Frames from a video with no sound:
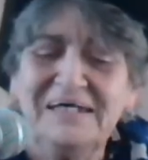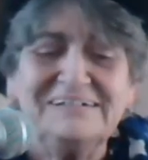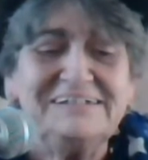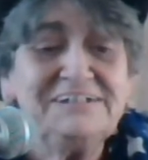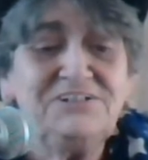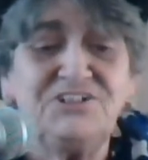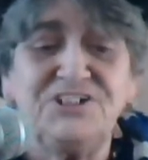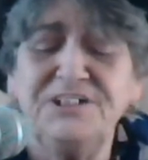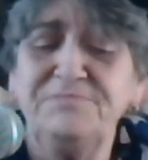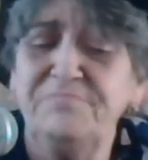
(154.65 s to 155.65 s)
did
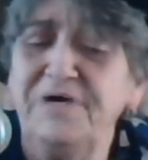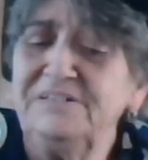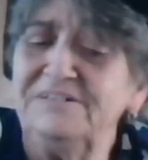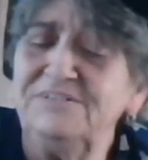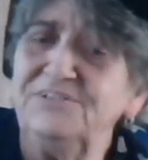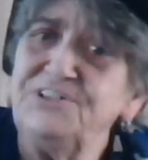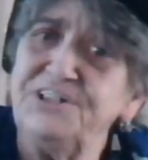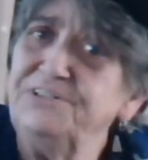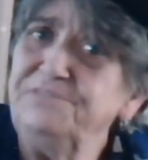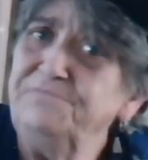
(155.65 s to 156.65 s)
she
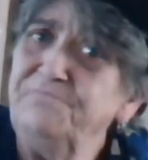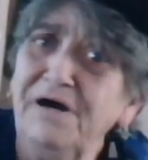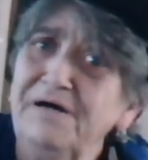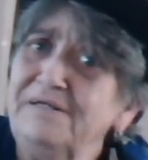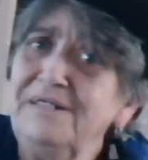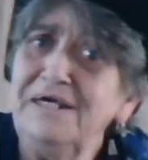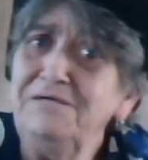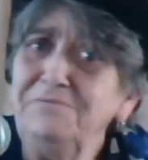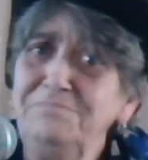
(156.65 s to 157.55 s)
mention my name?